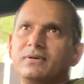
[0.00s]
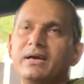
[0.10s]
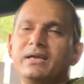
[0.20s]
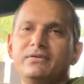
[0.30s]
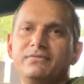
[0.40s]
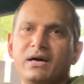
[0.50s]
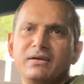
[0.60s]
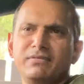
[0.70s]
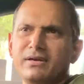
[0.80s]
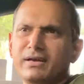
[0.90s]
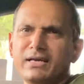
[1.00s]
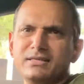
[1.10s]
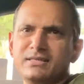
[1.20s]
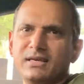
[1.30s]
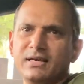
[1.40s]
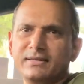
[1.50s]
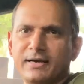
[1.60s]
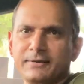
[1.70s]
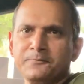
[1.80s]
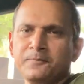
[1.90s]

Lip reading: 85 and 90 like that,